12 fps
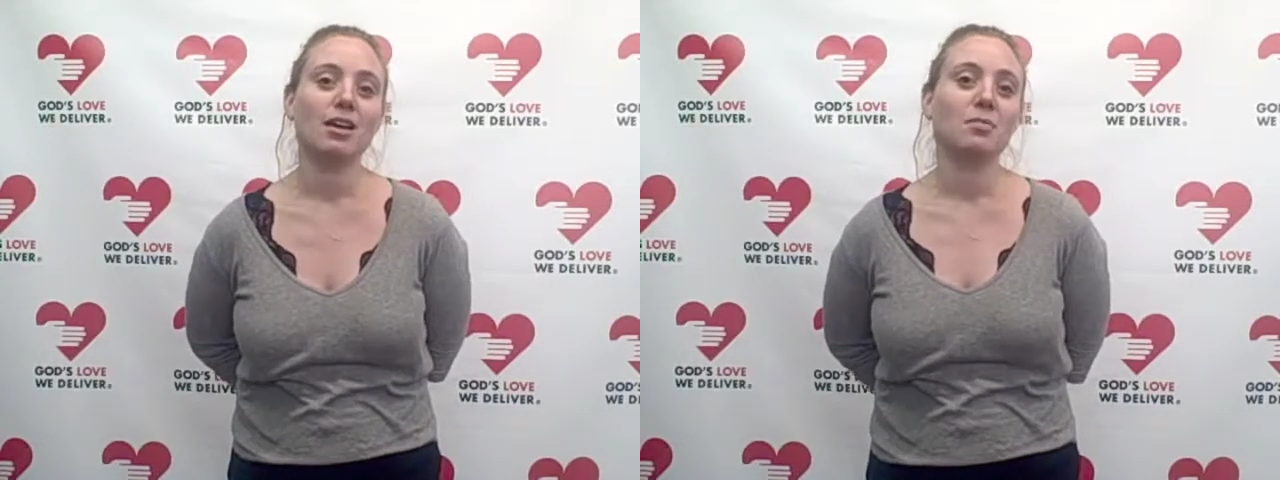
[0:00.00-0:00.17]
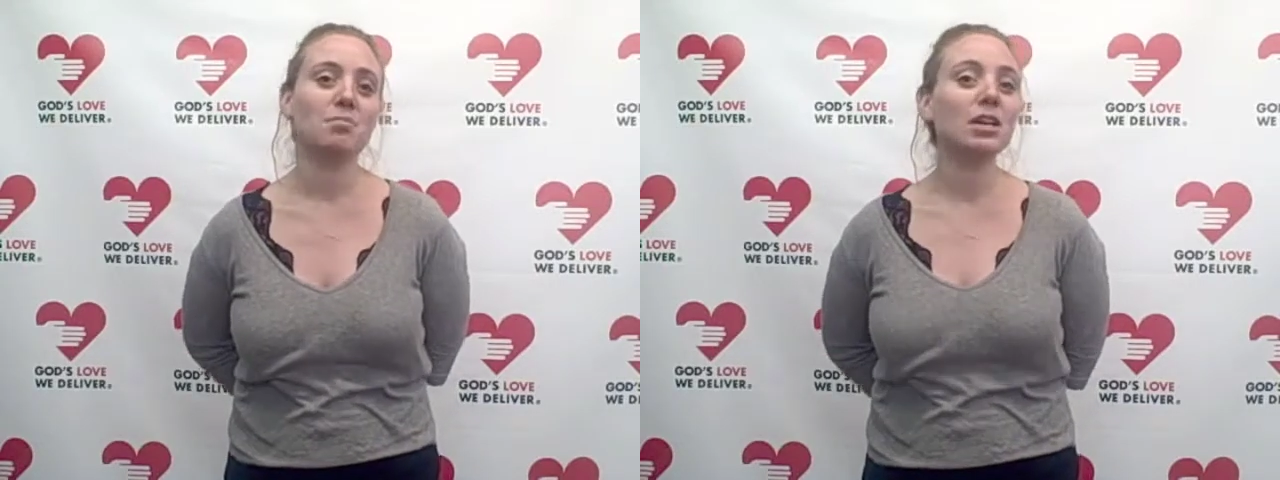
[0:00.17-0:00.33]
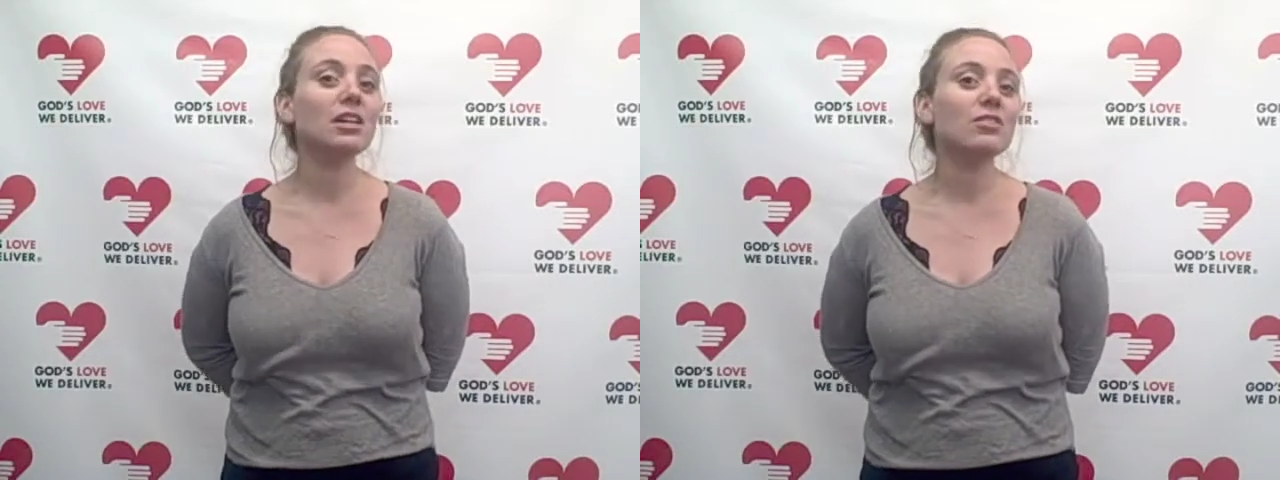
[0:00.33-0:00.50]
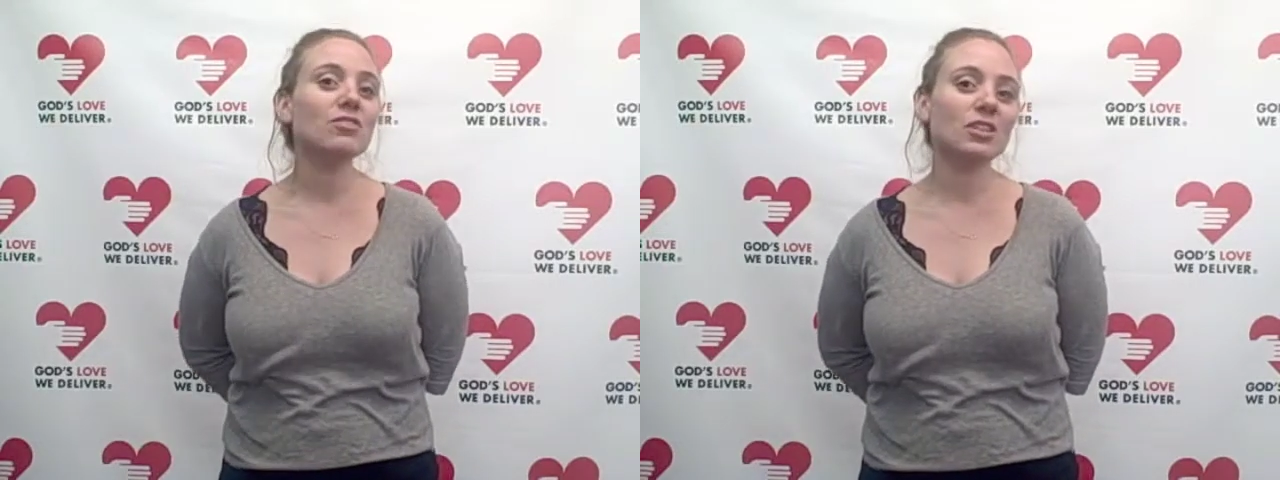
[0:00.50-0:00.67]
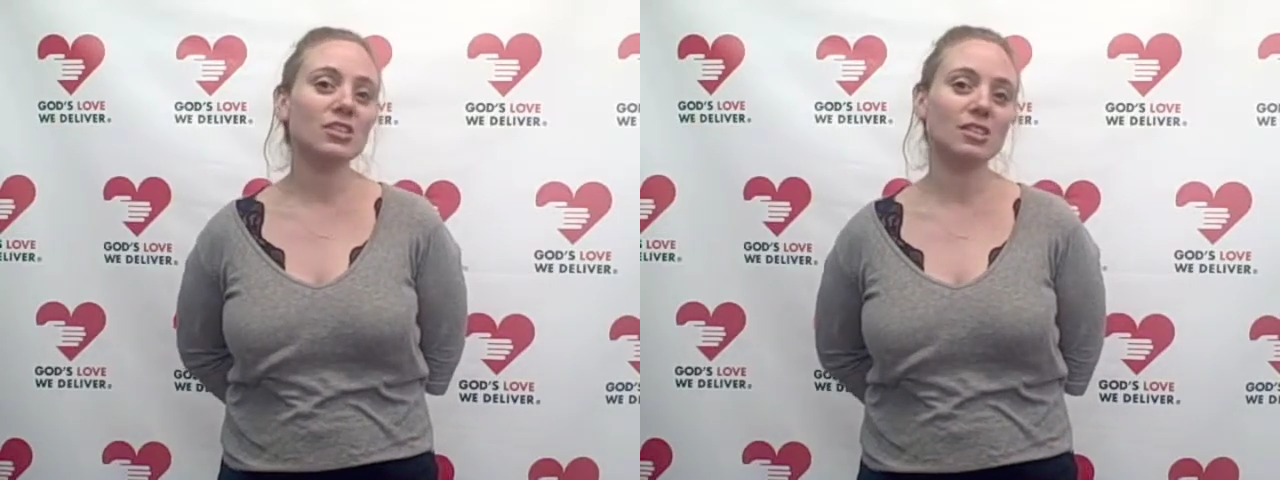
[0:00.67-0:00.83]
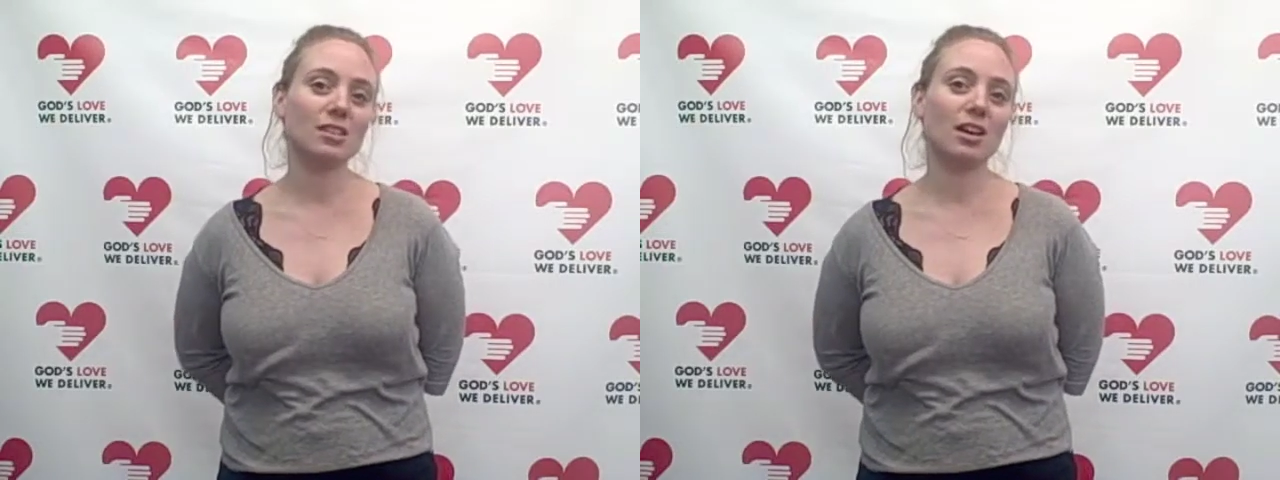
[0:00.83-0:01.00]
Many of
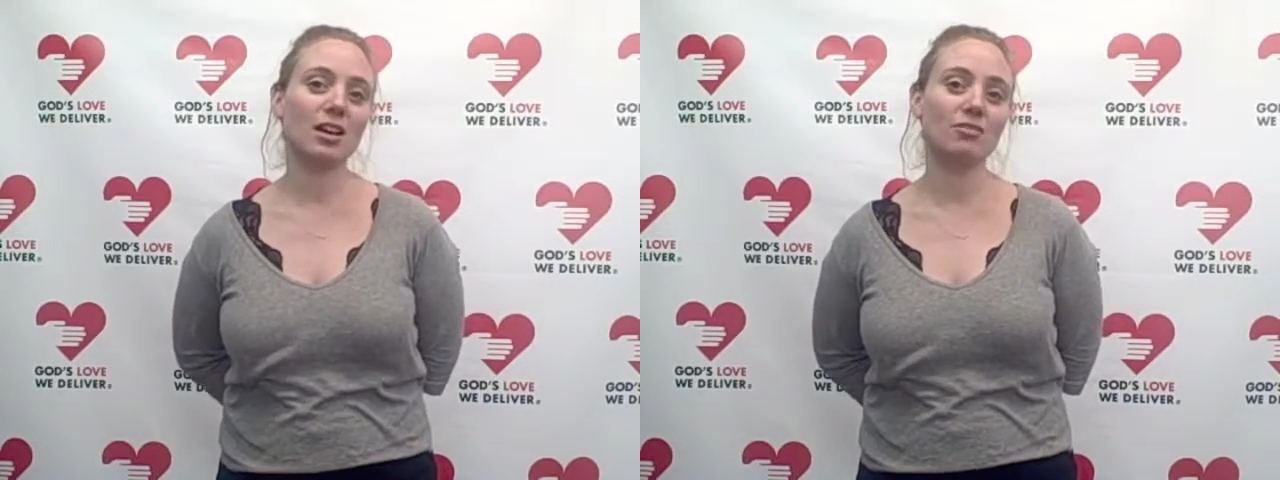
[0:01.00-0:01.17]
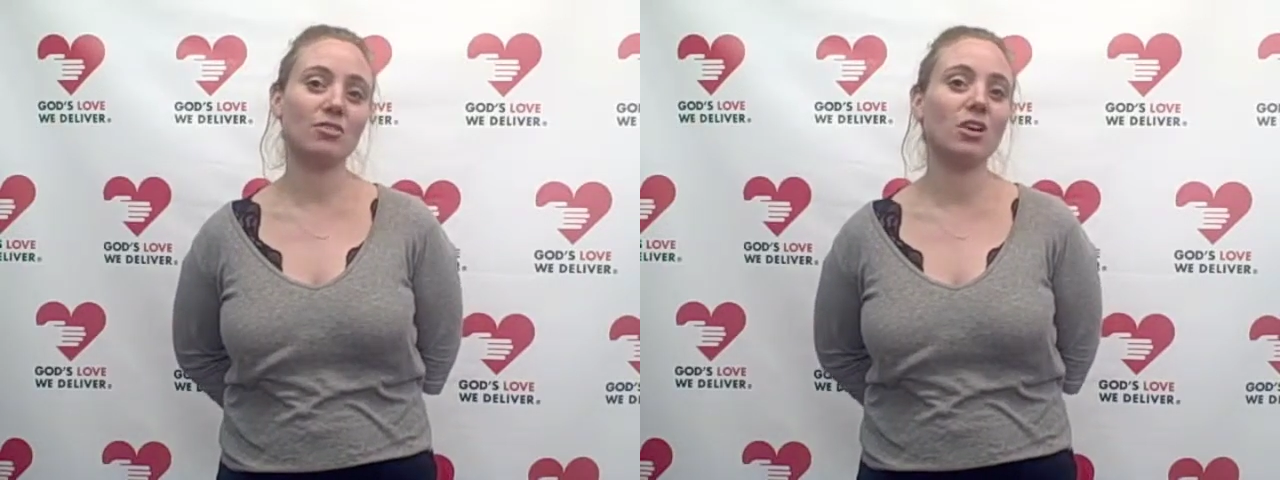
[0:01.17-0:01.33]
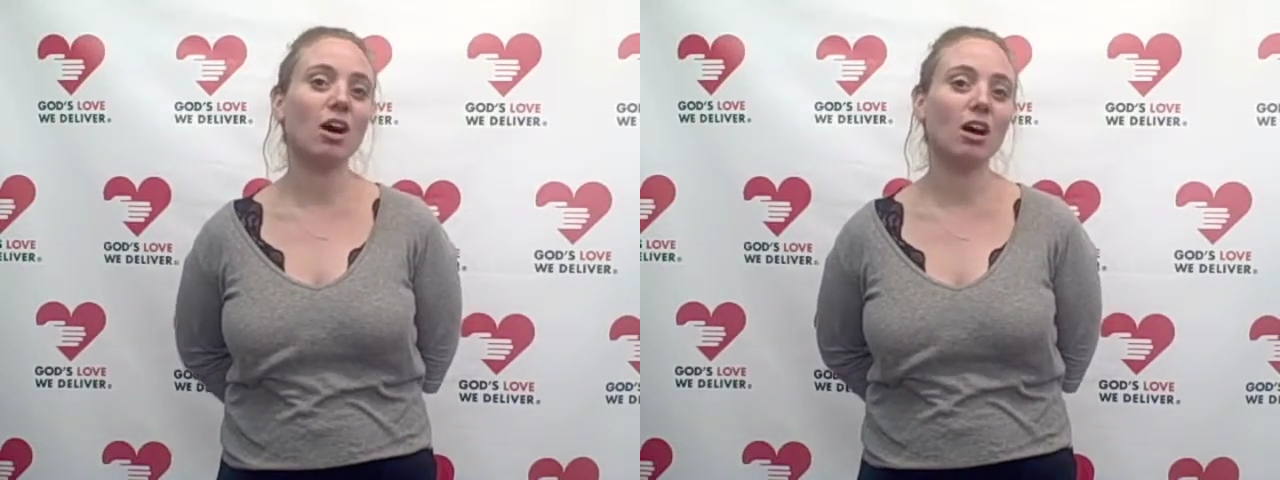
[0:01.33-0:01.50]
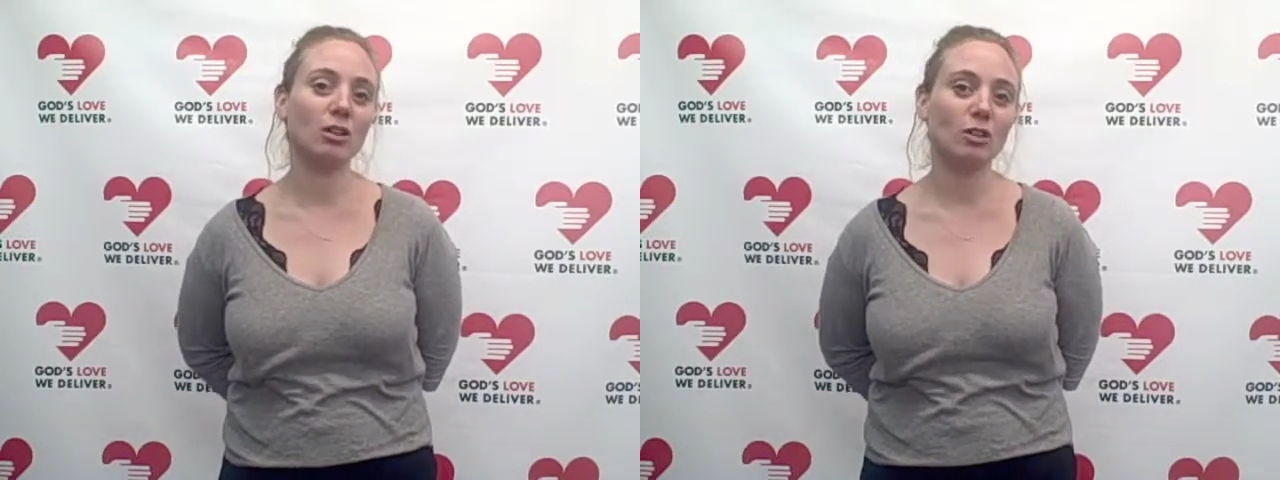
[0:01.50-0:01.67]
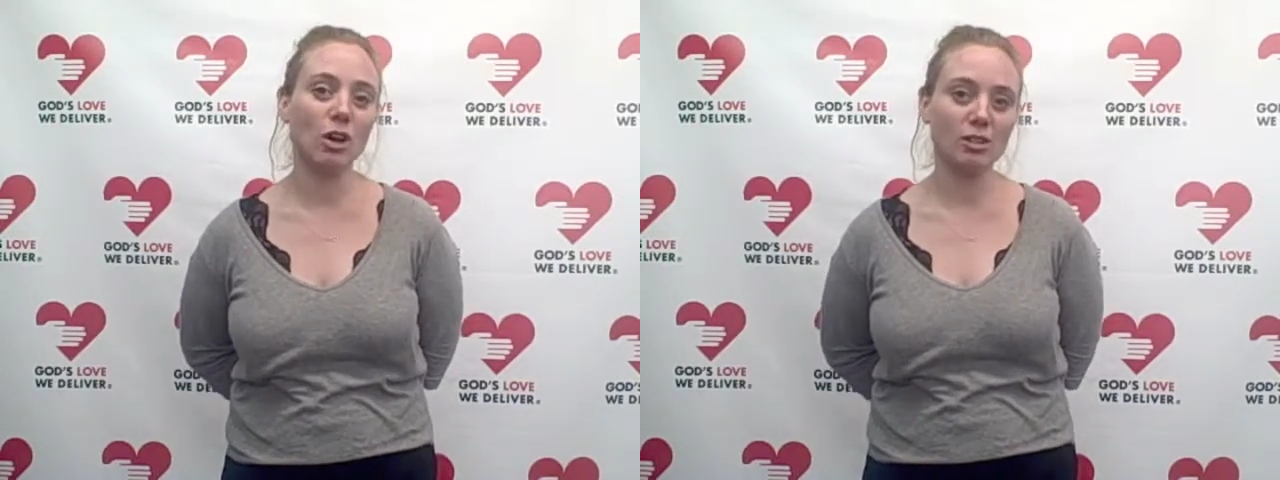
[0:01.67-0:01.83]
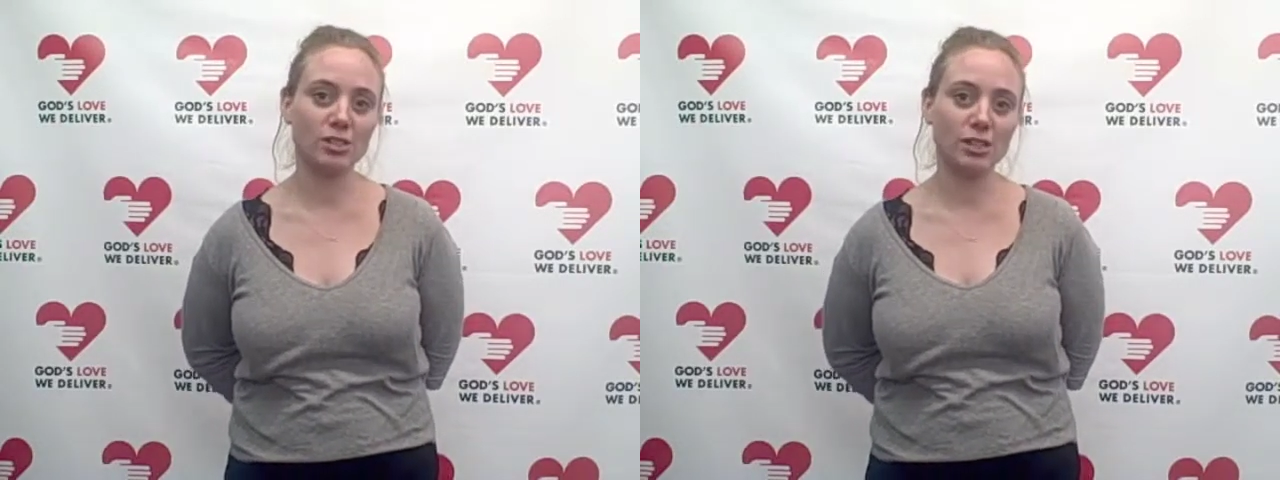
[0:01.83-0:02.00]
us have not
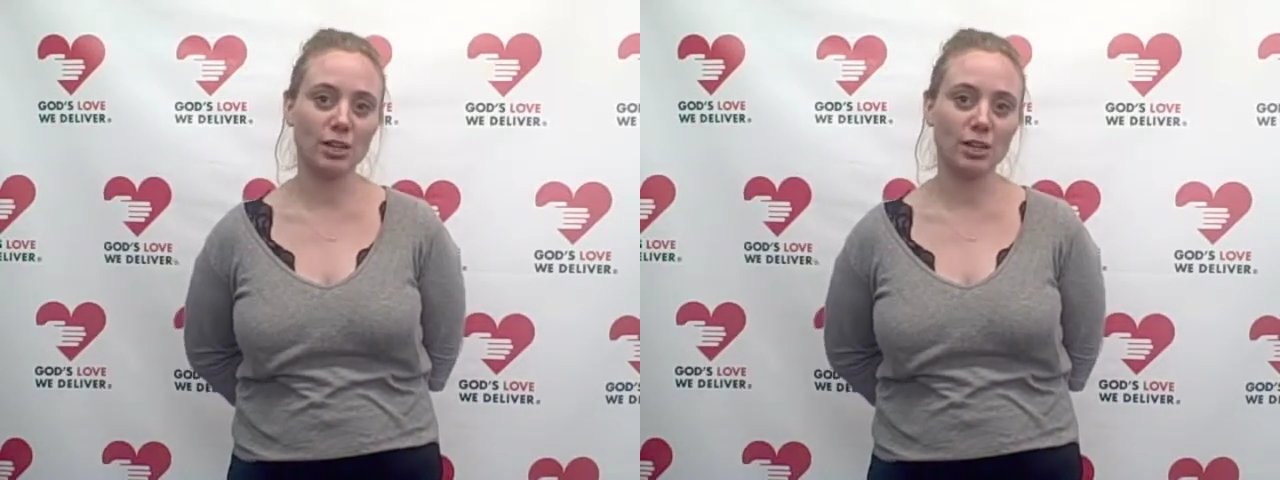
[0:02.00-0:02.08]
lost